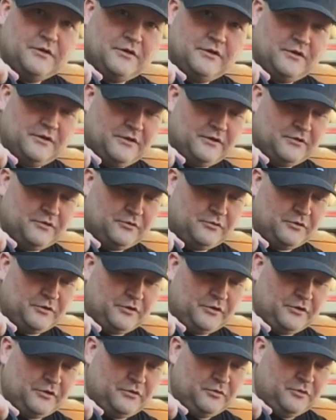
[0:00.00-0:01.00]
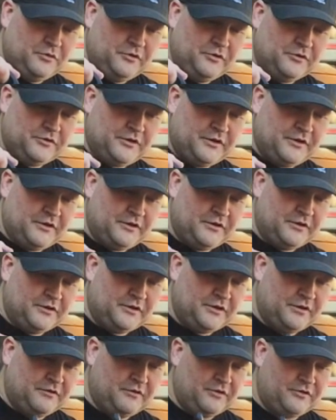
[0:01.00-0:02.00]
It's really cool that they didn't give
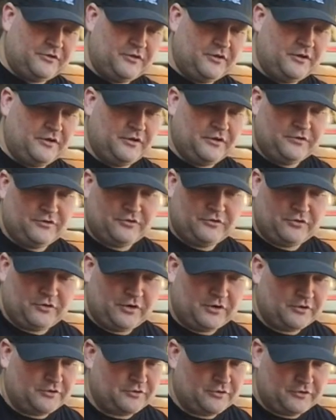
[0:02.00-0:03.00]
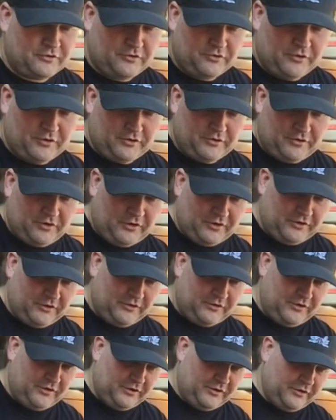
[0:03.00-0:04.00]
us any instructions, I can
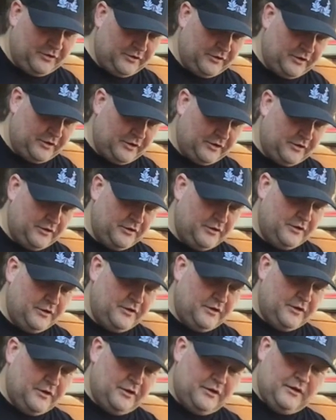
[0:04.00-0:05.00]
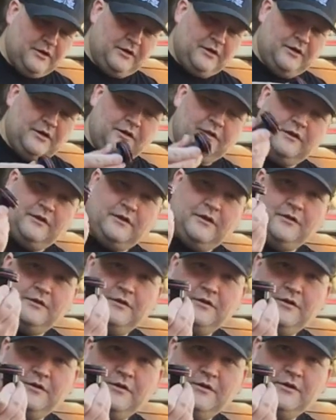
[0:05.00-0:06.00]
tell you that. And then
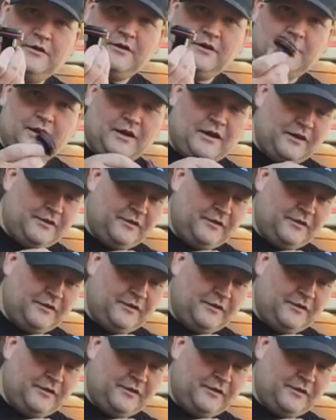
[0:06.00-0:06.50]
you add